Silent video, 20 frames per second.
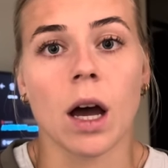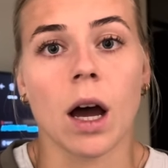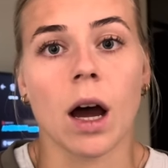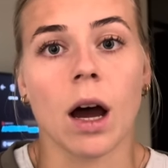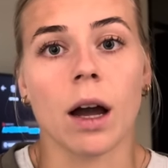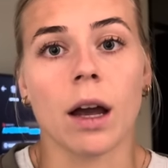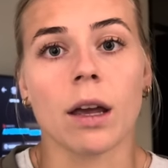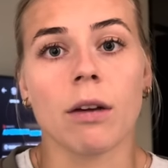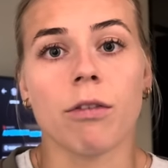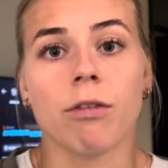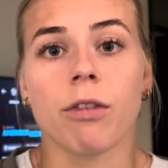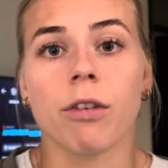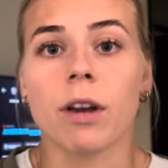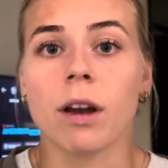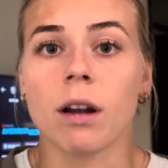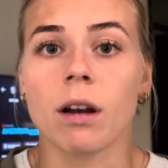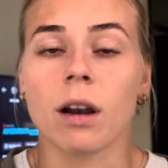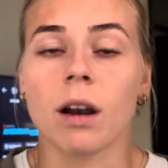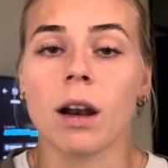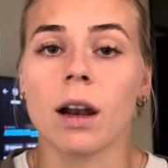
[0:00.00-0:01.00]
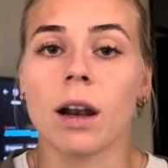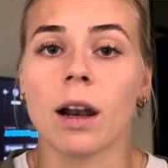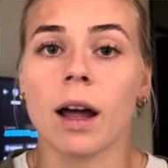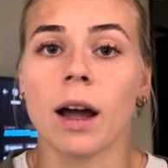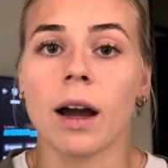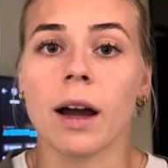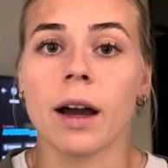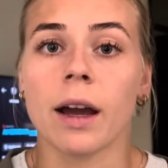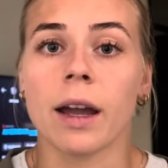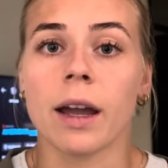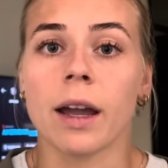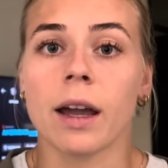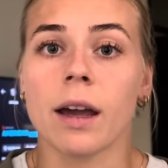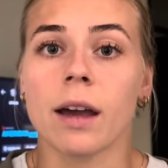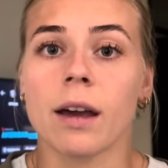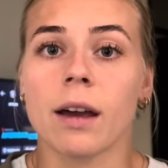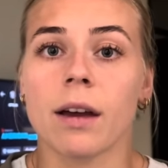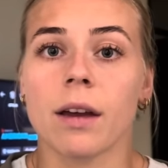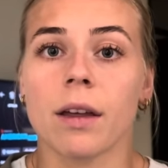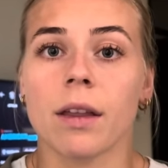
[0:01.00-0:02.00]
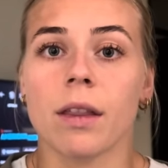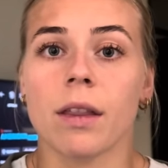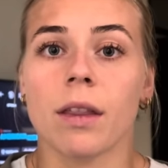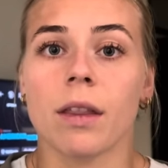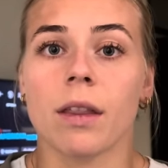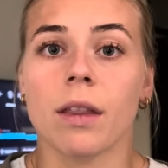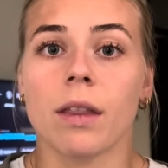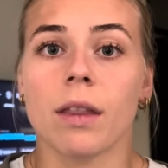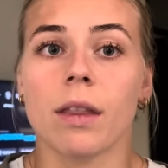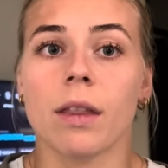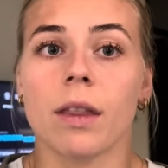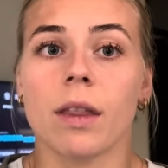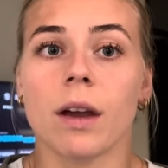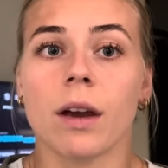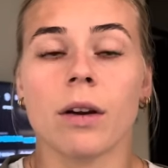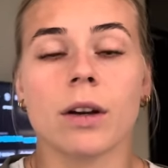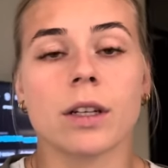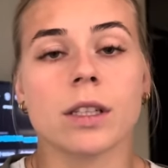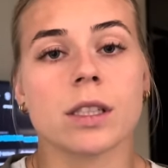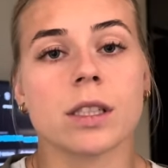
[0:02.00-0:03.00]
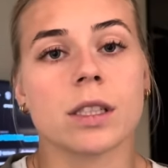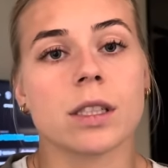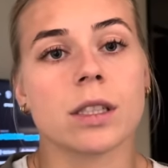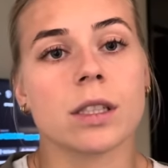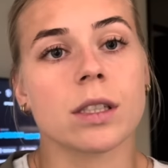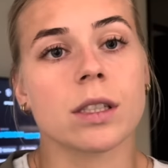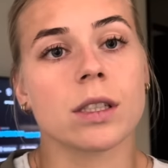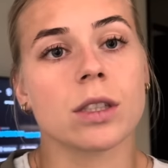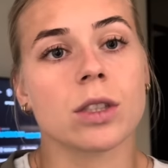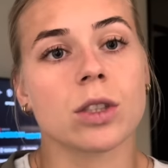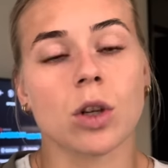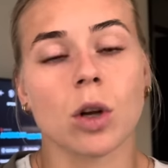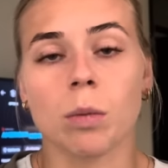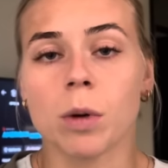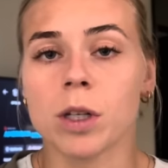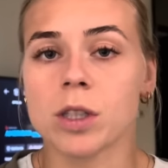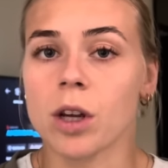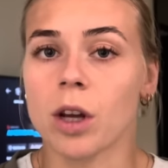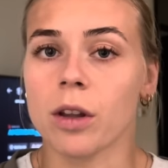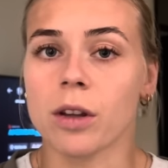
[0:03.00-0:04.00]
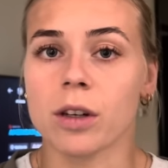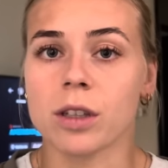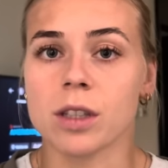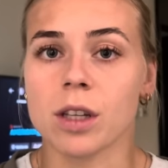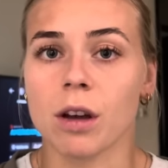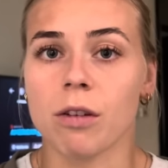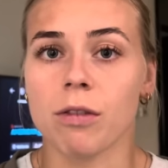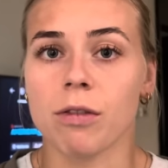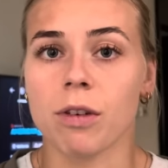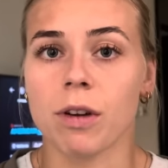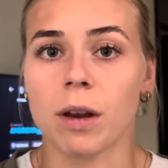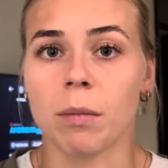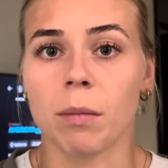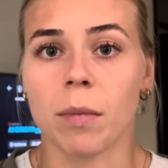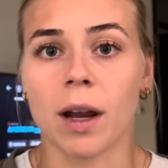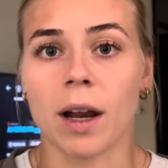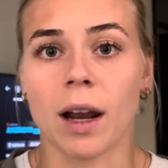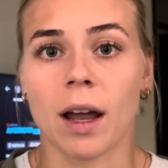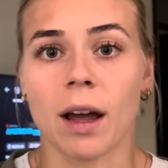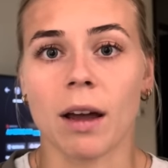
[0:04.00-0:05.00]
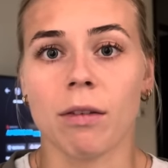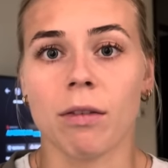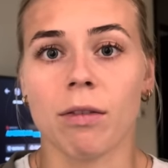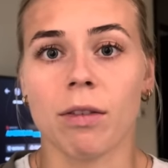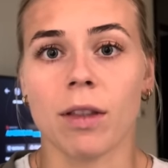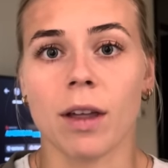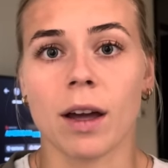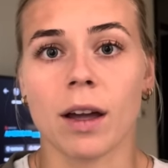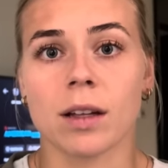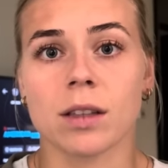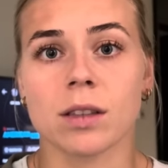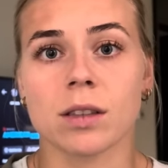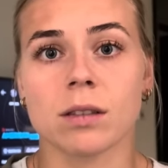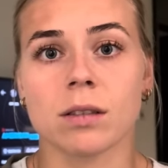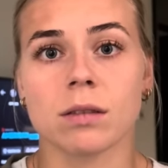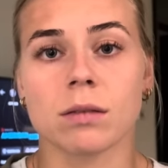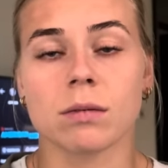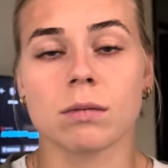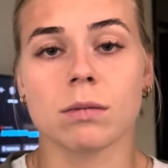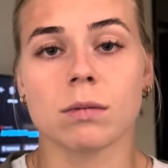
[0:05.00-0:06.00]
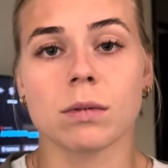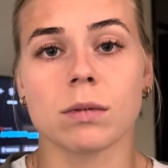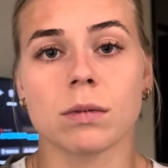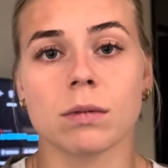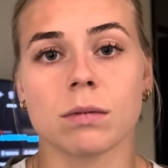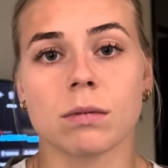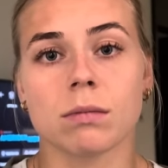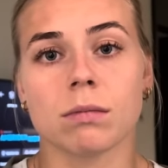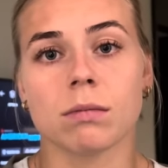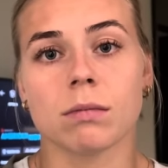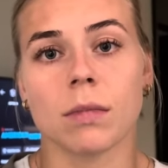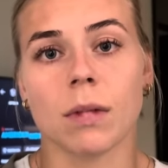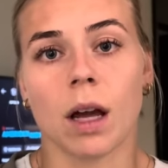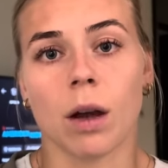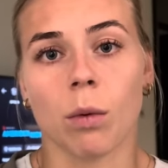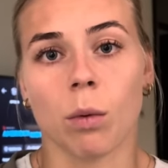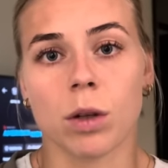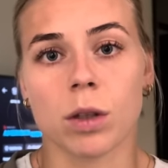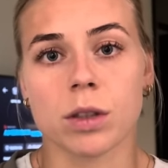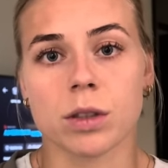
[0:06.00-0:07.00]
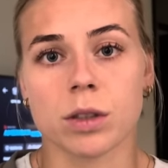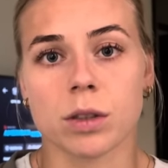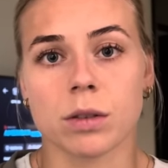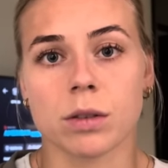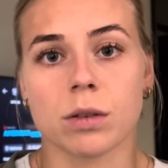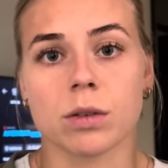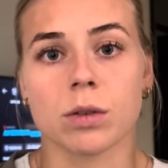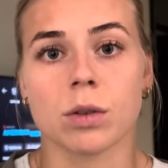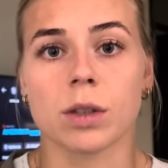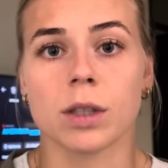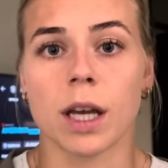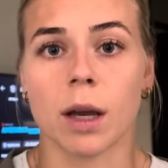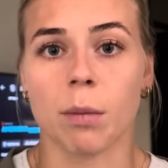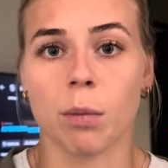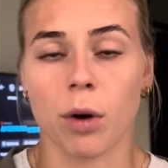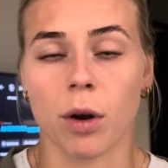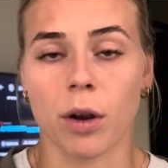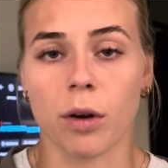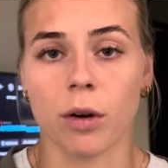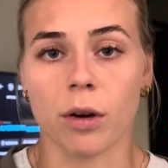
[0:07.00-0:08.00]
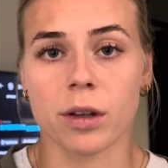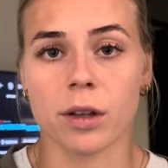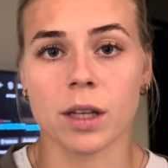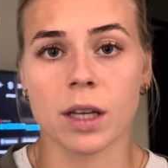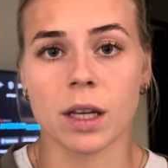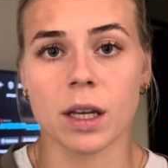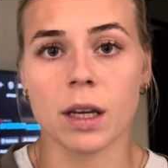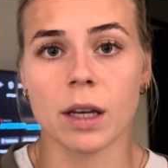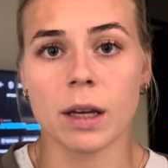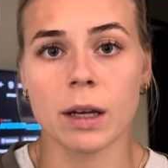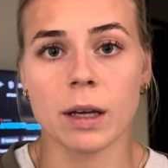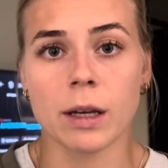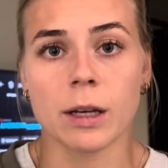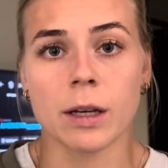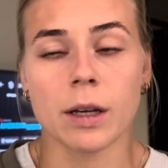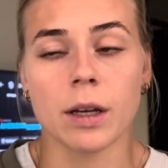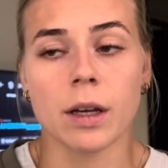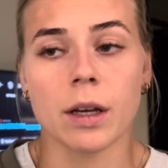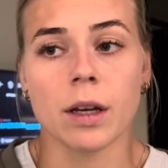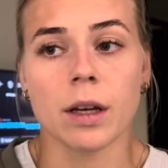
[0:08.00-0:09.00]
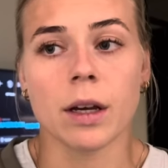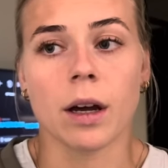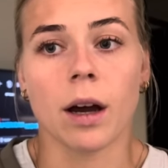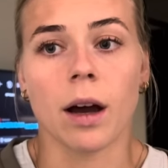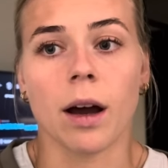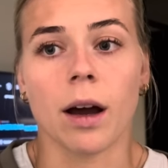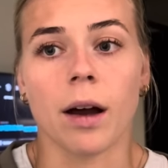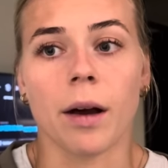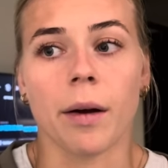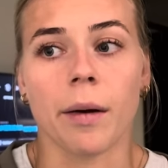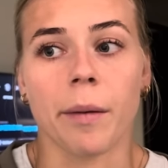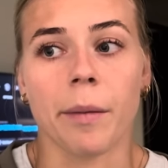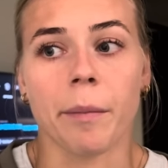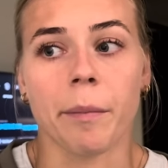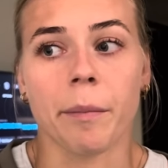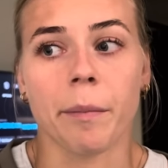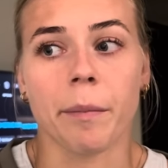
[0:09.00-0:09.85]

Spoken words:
I feel like there is so much other stuff in my life that I want to take priority. I